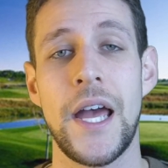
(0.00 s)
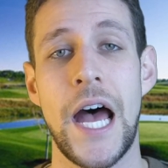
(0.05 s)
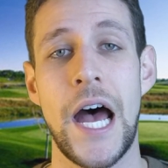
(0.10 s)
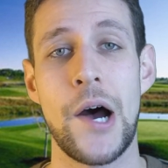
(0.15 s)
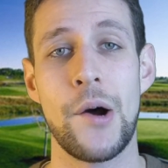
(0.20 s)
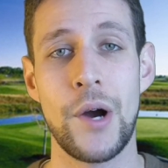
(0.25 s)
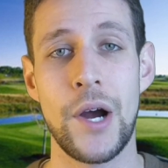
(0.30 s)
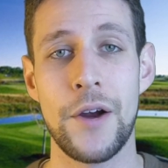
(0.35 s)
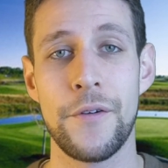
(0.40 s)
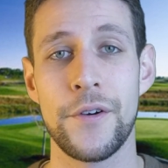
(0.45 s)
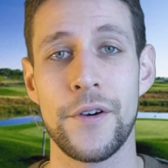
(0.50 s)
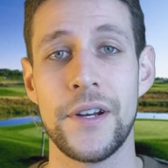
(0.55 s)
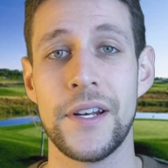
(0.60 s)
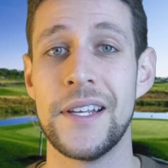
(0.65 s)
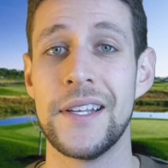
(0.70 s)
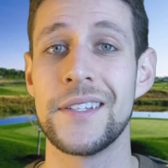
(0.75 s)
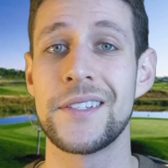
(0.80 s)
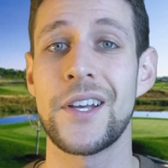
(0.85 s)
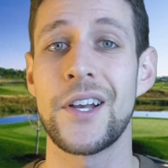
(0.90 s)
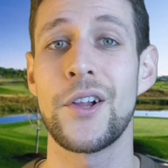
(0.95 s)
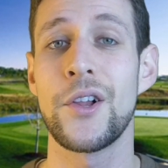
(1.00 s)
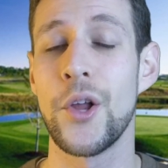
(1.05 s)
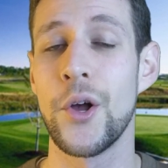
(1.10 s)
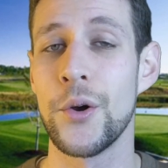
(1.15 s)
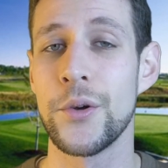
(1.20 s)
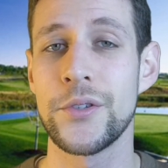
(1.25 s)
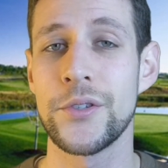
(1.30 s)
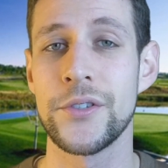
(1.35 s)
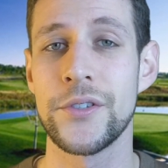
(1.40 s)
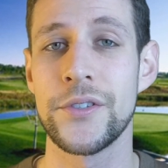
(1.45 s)
However, it is
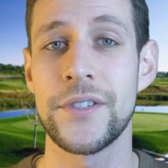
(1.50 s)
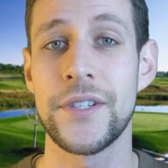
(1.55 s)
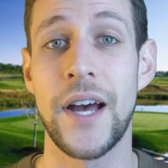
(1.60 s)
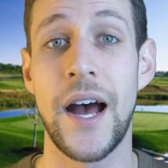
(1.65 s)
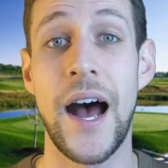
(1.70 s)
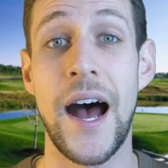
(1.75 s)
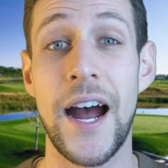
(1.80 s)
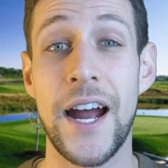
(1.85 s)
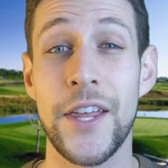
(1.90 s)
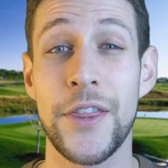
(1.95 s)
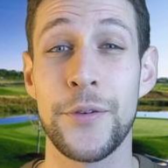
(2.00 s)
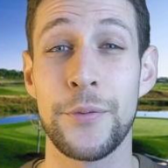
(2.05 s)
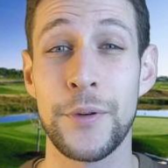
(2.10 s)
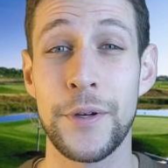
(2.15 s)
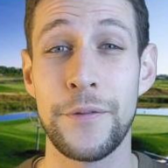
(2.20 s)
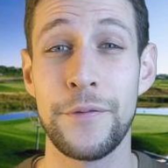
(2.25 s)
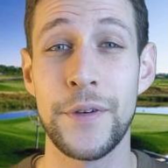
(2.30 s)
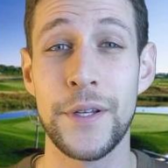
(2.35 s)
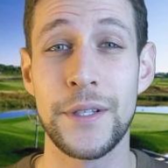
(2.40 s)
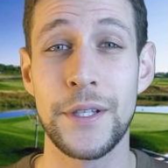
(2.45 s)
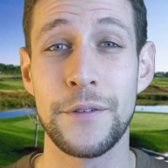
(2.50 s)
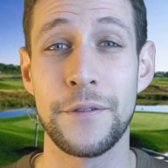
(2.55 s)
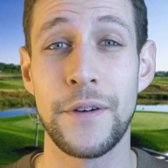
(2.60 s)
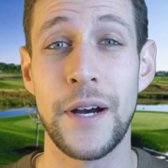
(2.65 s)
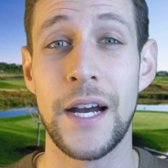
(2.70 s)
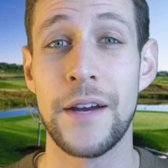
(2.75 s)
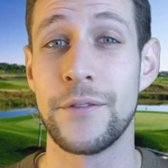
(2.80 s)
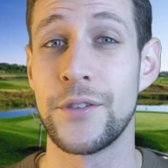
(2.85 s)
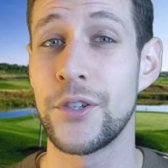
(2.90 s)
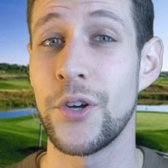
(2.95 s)
closer to
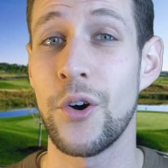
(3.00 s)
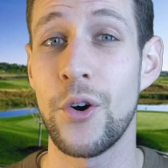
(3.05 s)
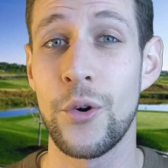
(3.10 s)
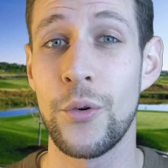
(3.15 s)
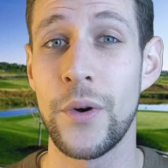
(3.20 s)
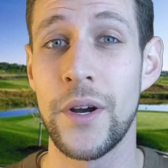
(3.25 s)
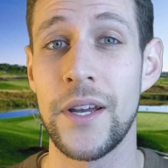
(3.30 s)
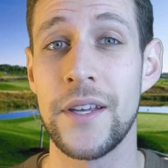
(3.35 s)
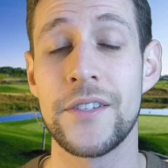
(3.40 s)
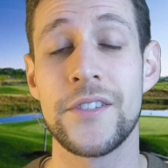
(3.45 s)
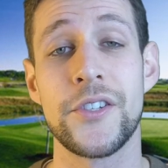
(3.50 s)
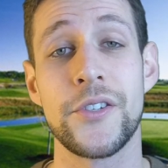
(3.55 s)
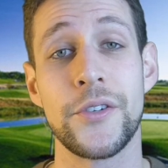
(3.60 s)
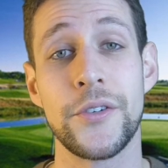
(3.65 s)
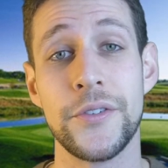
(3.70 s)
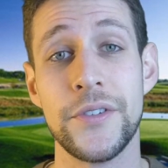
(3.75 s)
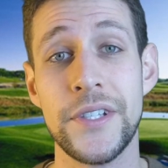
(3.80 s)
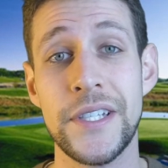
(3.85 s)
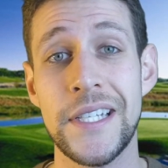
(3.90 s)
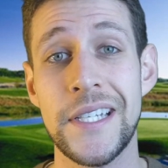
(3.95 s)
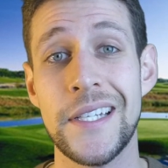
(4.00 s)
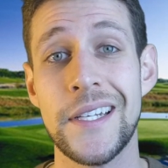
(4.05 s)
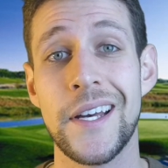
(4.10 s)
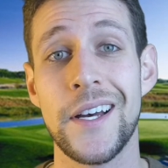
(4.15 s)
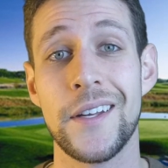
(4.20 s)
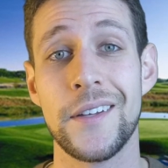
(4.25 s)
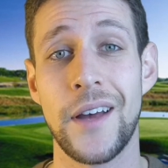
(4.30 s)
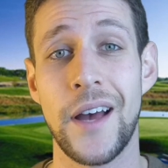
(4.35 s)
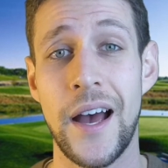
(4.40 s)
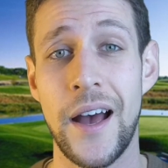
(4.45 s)
I-355 tollway, so you'll need
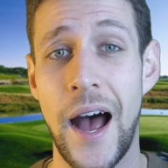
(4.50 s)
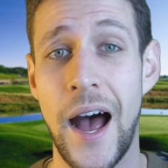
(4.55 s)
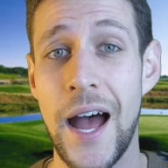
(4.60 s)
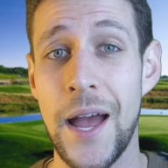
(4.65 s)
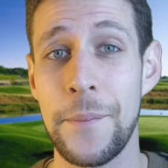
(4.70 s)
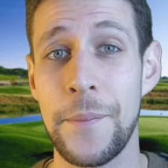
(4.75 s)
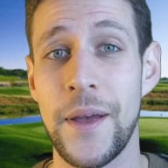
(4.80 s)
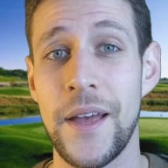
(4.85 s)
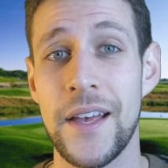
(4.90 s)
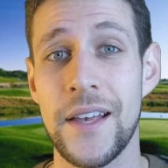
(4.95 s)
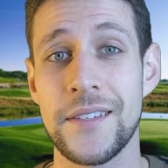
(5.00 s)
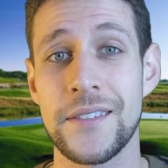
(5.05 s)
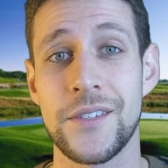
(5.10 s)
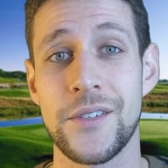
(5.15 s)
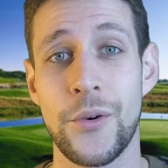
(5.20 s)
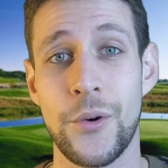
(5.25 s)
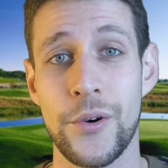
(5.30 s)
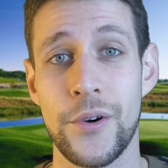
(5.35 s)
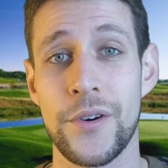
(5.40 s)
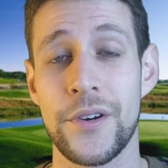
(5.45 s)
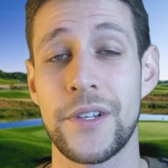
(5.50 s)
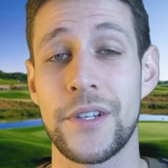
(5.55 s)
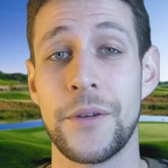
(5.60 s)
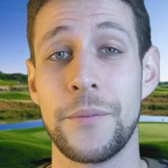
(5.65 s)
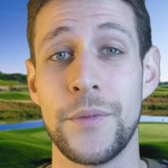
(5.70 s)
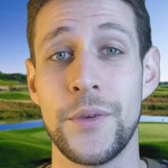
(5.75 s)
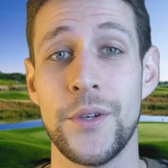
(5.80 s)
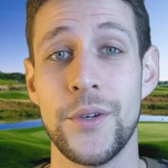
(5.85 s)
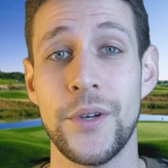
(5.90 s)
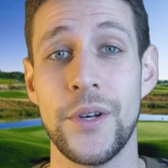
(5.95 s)
an I-pass in order to
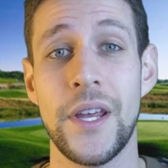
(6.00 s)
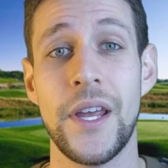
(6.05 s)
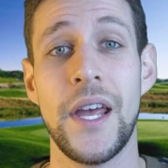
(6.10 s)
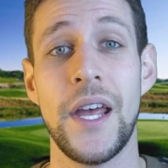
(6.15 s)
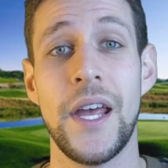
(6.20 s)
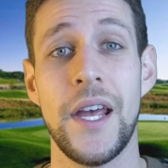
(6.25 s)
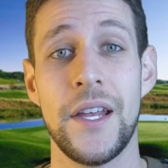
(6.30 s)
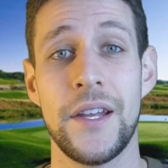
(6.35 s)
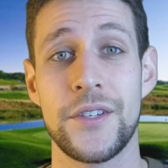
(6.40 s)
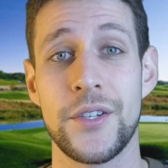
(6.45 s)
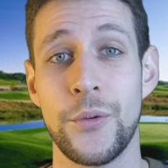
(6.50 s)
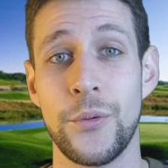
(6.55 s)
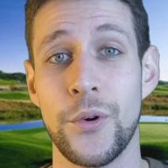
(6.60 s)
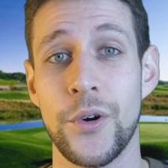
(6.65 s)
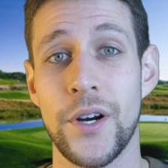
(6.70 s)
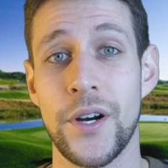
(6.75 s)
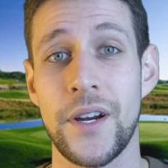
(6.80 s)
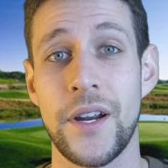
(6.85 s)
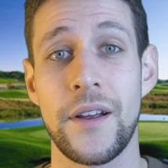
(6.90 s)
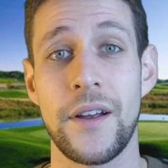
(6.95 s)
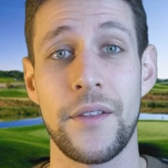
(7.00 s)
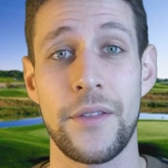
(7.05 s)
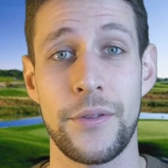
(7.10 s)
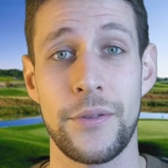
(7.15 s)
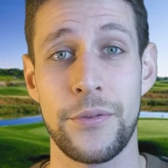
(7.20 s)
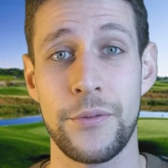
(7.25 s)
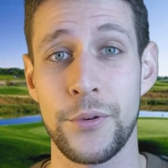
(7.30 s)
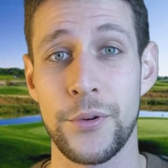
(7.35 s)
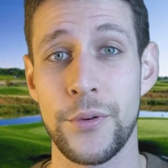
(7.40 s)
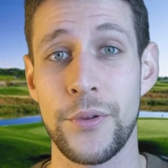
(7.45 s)
commute to work
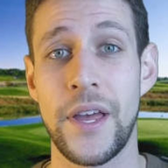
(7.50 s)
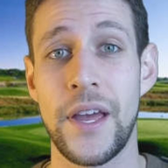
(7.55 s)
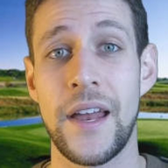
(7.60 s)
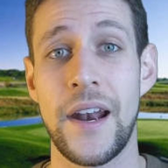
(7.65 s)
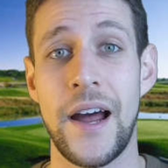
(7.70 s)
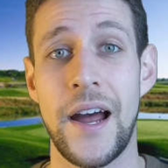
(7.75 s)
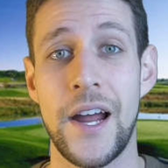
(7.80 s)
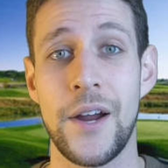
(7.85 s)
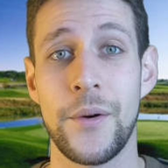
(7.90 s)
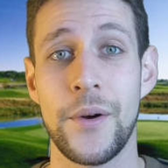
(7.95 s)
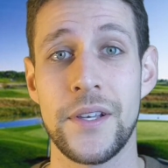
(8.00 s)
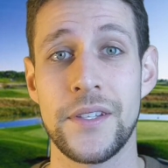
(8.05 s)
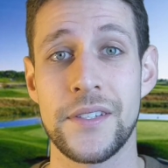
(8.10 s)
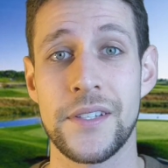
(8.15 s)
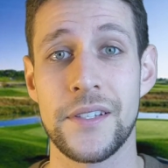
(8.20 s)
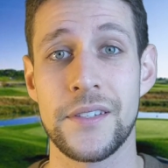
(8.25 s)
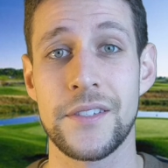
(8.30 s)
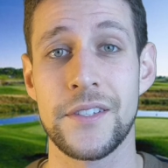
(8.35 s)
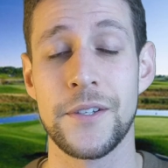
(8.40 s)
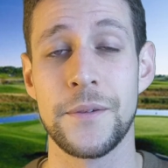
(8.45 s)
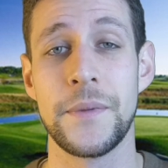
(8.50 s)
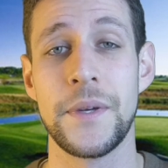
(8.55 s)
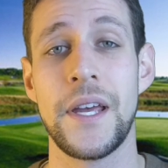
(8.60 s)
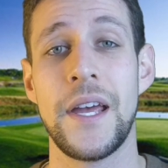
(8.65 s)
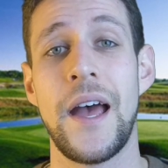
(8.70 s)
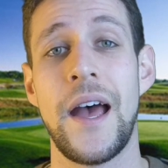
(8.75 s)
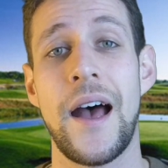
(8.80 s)
through that highway system.